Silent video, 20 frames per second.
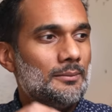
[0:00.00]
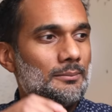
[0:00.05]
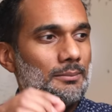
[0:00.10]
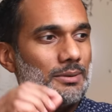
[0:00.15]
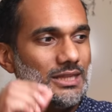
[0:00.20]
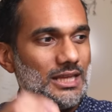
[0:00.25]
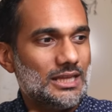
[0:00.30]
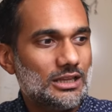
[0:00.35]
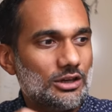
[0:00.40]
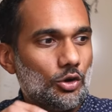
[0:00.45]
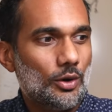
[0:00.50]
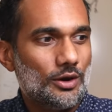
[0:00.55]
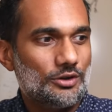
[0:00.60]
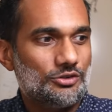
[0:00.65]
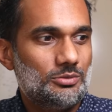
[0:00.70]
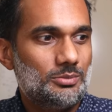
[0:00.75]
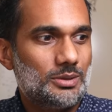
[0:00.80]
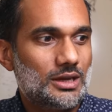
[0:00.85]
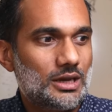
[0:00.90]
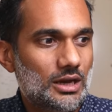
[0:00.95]
But then the
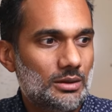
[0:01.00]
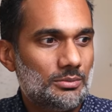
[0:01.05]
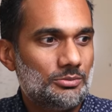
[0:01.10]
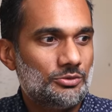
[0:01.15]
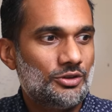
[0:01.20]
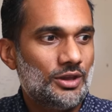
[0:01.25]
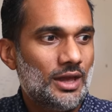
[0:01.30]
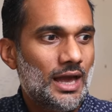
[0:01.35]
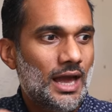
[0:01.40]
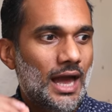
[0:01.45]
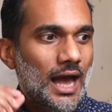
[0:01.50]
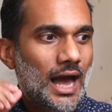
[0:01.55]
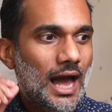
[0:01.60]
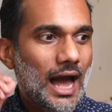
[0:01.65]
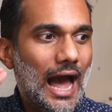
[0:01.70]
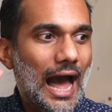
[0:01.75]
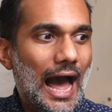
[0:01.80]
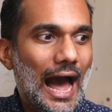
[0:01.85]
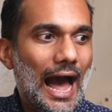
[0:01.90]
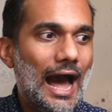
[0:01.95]
question becomes,
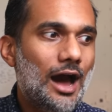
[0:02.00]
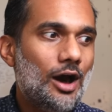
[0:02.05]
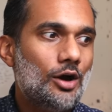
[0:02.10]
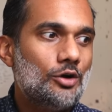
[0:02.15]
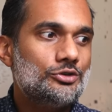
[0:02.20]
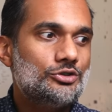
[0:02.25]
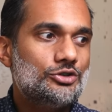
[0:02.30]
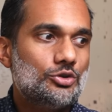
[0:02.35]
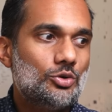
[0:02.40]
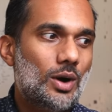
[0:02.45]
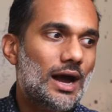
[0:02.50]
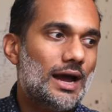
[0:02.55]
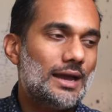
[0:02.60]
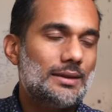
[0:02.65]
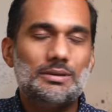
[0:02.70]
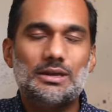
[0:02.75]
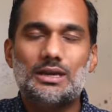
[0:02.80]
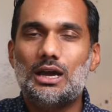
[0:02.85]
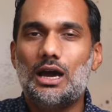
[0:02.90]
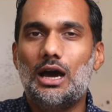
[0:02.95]
how do I
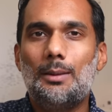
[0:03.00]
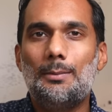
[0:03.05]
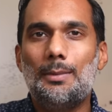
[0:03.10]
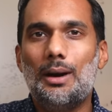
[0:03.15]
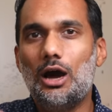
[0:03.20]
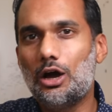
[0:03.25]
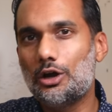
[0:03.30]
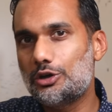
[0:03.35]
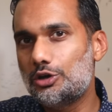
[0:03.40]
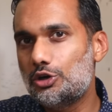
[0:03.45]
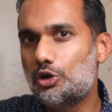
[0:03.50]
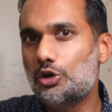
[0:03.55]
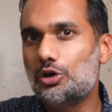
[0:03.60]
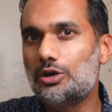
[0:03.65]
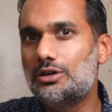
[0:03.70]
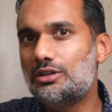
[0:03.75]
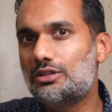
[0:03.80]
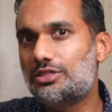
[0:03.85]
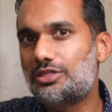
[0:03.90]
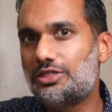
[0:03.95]
become a
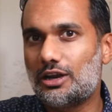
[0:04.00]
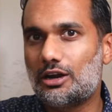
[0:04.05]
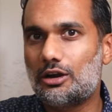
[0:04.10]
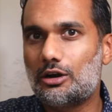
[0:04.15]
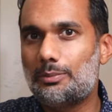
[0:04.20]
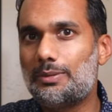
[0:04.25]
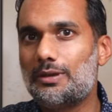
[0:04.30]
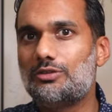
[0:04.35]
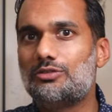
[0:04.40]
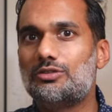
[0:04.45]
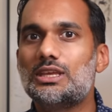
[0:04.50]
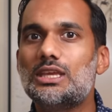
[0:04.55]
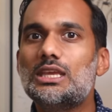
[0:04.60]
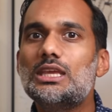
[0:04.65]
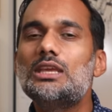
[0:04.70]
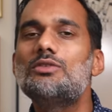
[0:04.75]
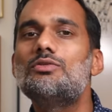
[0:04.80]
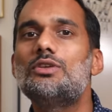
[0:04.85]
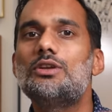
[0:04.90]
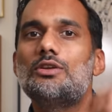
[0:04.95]
good therapist,
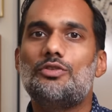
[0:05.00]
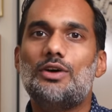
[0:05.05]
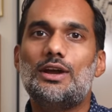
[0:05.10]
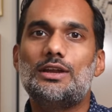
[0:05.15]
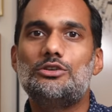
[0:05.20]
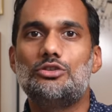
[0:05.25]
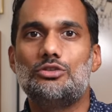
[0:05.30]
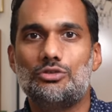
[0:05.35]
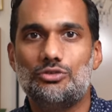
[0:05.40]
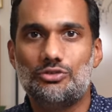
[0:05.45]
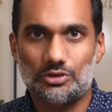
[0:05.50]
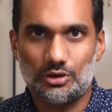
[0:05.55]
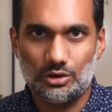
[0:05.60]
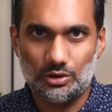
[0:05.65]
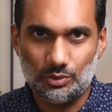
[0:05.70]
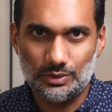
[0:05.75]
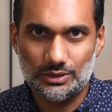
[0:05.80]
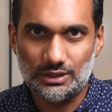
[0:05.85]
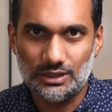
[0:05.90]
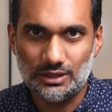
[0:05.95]
even if I do
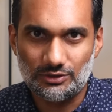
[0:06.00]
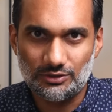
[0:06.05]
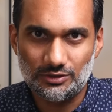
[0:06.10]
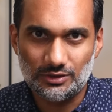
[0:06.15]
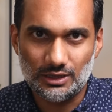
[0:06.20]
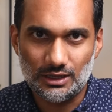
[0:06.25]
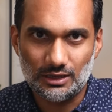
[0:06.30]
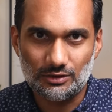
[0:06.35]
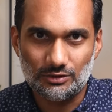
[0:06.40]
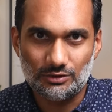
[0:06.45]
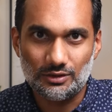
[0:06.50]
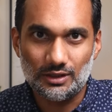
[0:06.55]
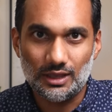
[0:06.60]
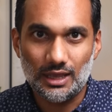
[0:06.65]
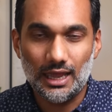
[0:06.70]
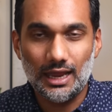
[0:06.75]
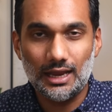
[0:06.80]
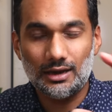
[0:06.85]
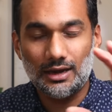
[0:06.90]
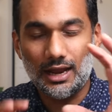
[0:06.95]
struggle with these things?
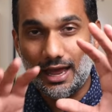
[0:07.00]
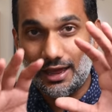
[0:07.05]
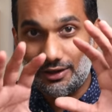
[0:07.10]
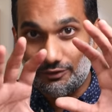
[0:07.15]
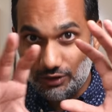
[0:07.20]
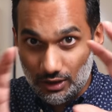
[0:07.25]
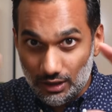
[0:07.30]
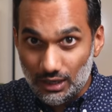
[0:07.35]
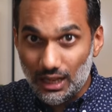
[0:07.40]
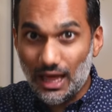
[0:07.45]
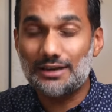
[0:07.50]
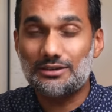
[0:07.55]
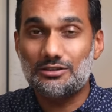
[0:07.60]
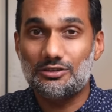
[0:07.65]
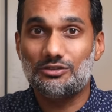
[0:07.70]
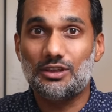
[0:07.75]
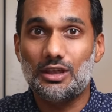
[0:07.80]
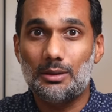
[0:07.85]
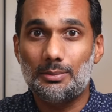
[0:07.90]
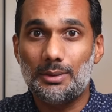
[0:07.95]
And I have a lot to
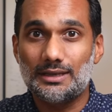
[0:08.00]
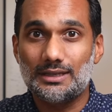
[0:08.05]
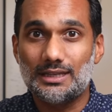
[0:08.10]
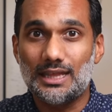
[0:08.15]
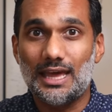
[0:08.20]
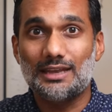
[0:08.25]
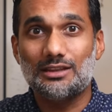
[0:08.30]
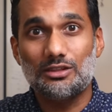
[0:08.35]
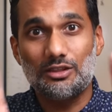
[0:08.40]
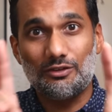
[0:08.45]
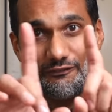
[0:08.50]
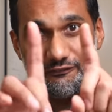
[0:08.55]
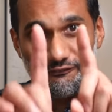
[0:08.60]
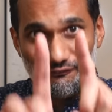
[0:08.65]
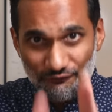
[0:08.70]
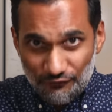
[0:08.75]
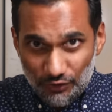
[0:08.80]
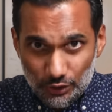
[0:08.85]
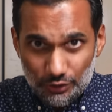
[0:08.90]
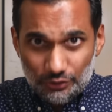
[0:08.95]
say about that. The
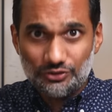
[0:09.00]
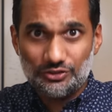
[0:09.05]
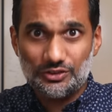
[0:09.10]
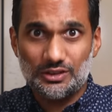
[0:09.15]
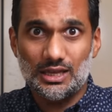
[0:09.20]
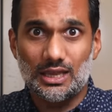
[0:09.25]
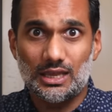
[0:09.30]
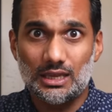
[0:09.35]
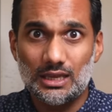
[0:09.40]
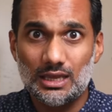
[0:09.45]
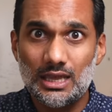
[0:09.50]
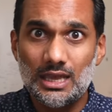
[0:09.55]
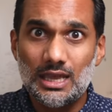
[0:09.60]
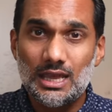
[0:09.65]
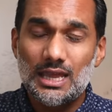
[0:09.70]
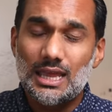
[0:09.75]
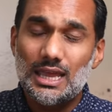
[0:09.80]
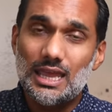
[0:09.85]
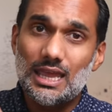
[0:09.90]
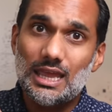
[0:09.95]
first thing
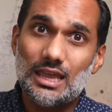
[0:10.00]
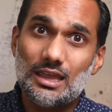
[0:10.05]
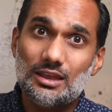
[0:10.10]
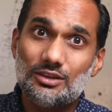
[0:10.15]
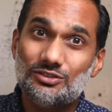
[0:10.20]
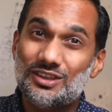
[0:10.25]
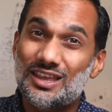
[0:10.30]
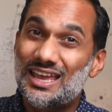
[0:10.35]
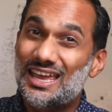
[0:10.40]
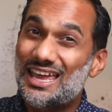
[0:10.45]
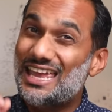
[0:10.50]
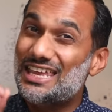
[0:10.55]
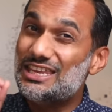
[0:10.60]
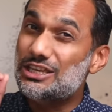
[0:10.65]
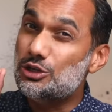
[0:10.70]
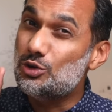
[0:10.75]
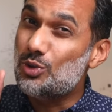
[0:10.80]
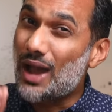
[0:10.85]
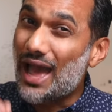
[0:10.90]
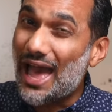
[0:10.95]
is
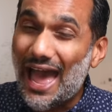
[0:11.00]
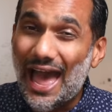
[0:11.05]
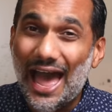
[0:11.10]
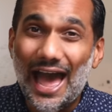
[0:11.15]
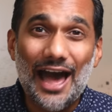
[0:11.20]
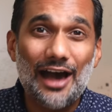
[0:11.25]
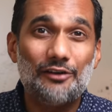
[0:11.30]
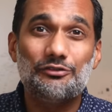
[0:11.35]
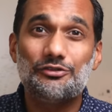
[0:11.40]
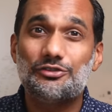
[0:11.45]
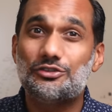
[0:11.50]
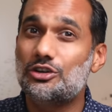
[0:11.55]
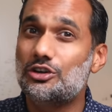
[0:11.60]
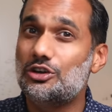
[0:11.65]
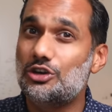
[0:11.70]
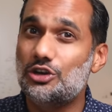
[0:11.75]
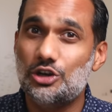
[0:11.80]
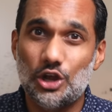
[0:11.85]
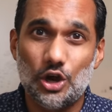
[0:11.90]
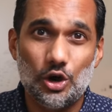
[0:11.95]
you have to
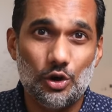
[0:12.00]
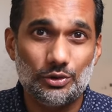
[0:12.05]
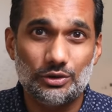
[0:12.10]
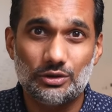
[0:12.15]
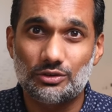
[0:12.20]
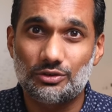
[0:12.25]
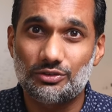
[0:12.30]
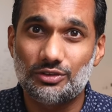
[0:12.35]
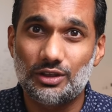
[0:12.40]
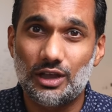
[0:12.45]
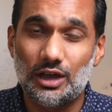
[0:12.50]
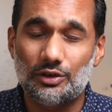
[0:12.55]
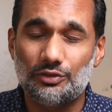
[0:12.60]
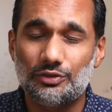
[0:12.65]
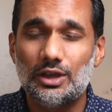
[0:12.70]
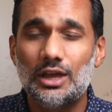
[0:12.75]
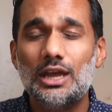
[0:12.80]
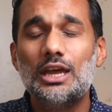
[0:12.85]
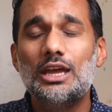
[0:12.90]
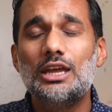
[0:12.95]
know yourself.
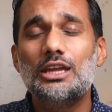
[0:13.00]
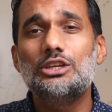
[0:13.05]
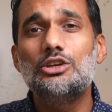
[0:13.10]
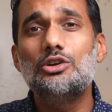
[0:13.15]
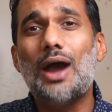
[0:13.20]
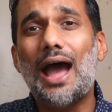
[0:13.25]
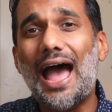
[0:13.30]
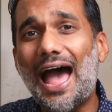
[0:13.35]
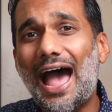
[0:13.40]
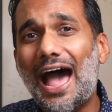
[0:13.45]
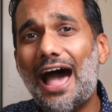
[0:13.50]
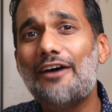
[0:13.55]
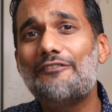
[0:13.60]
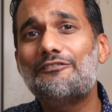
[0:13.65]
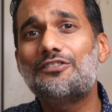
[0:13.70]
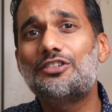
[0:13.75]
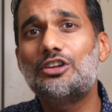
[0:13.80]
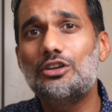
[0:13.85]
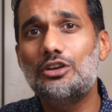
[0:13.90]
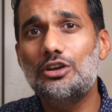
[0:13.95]
You
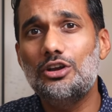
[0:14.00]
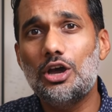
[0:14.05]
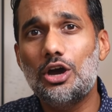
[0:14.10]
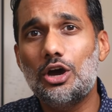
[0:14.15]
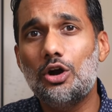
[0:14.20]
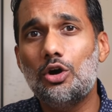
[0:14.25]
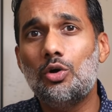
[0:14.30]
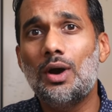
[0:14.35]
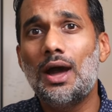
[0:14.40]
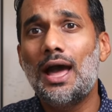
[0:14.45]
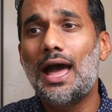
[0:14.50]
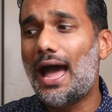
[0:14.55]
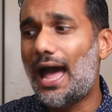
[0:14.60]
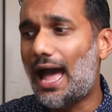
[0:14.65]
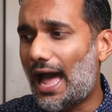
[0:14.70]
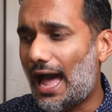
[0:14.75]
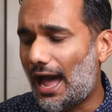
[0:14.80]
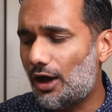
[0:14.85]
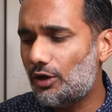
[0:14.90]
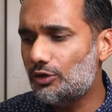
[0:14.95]
have to know,
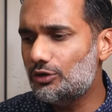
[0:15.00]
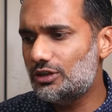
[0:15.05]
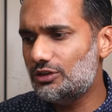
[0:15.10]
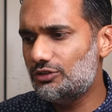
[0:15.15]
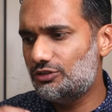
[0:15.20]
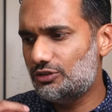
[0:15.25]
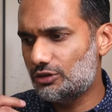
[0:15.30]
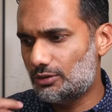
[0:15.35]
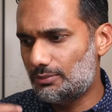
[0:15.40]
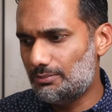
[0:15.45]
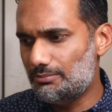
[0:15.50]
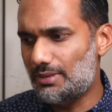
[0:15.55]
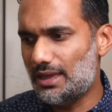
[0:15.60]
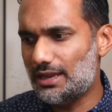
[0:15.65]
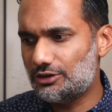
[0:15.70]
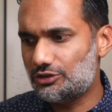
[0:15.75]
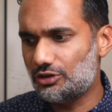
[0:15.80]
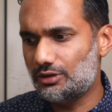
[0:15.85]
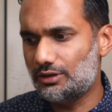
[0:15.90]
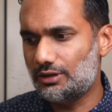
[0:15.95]
how does your
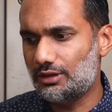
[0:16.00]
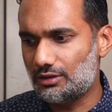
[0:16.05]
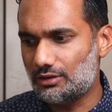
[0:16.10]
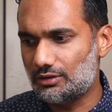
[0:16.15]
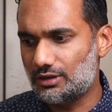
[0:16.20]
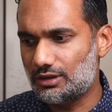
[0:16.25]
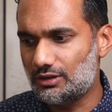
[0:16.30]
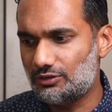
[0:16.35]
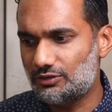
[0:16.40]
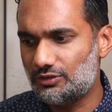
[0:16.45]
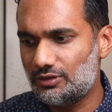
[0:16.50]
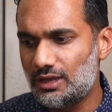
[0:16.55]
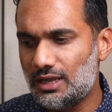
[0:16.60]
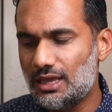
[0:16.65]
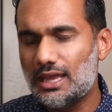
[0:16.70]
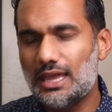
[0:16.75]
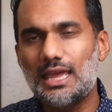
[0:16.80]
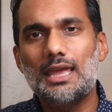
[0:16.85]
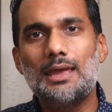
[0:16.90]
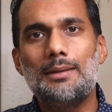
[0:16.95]
mental illness
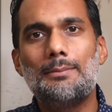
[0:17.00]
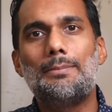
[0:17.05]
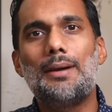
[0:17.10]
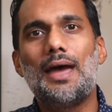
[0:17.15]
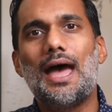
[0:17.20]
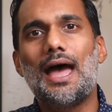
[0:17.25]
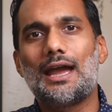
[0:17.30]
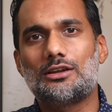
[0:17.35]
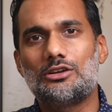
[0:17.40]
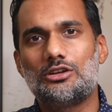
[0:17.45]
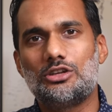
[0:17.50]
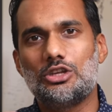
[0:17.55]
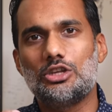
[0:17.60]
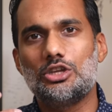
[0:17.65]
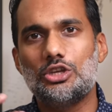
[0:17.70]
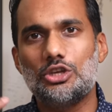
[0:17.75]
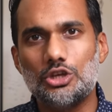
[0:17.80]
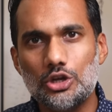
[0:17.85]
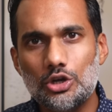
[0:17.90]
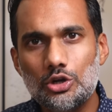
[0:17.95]
impact
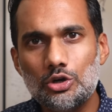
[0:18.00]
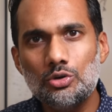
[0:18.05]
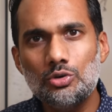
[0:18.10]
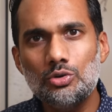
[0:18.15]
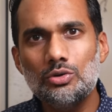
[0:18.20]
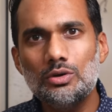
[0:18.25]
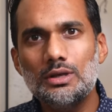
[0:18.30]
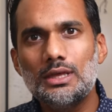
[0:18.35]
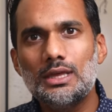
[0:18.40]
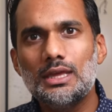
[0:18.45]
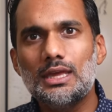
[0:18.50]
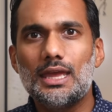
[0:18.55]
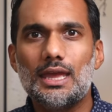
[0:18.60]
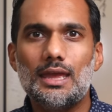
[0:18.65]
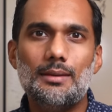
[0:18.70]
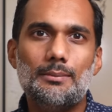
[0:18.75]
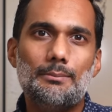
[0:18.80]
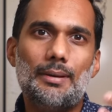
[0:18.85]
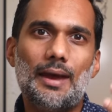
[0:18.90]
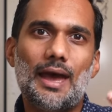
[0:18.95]
you,
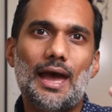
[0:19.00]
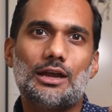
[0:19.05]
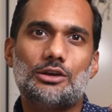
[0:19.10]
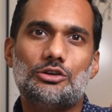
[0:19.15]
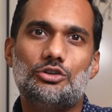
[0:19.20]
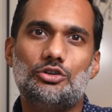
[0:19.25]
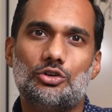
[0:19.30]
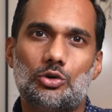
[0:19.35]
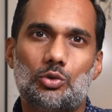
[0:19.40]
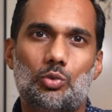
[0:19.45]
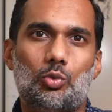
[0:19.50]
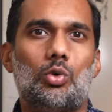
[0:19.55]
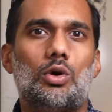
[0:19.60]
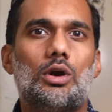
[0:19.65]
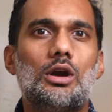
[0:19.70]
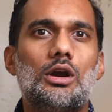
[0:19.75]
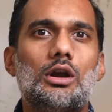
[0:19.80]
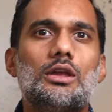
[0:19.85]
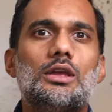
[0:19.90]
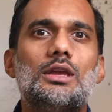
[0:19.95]
impact your
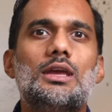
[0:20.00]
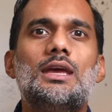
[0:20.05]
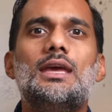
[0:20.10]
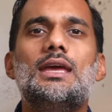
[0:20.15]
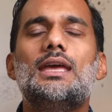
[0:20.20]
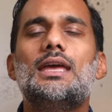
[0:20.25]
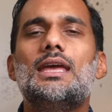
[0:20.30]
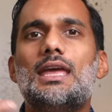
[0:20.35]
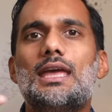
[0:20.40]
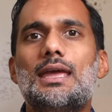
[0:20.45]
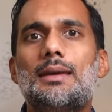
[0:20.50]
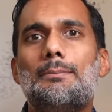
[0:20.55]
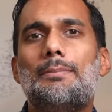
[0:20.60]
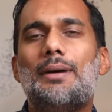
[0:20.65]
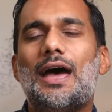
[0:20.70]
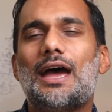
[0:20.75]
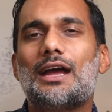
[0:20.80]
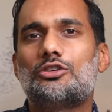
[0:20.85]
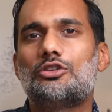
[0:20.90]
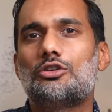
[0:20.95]
work,
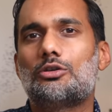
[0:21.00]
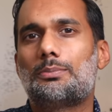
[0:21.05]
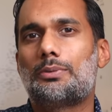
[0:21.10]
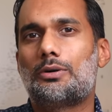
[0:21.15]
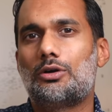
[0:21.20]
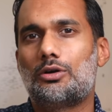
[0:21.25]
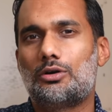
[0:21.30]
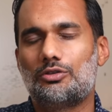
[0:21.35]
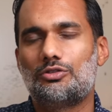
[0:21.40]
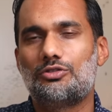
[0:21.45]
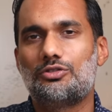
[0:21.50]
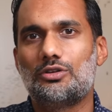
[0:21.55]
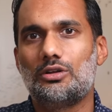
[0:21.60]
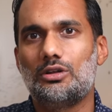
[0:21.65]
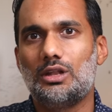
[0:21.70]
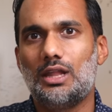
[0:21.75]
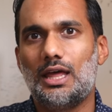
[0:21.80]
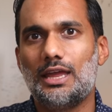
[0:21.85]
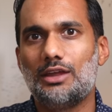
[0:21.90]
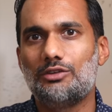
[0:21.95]
impact your personal
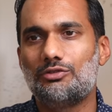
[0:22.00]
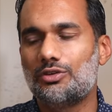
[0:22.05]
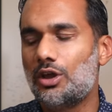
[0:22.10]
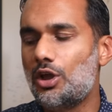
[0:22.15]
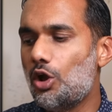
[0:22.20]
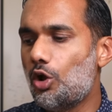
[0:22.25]
life?